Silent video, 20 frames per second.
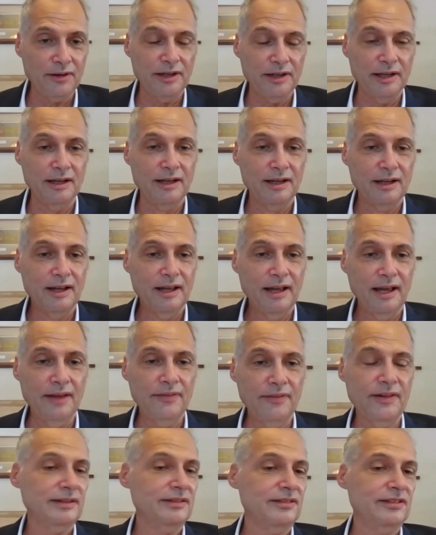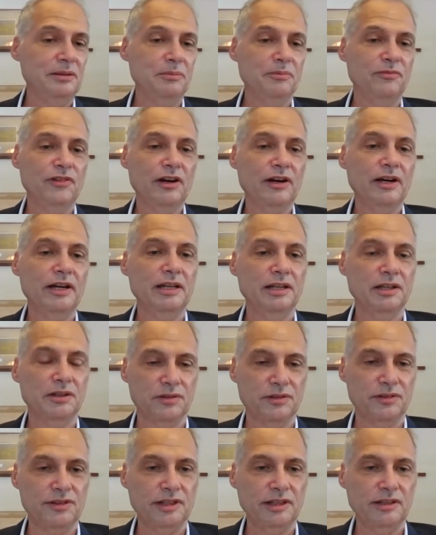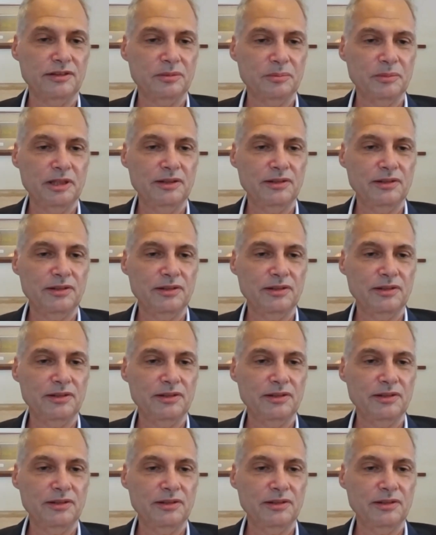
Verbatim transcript: And, and that seemed very interesting to me.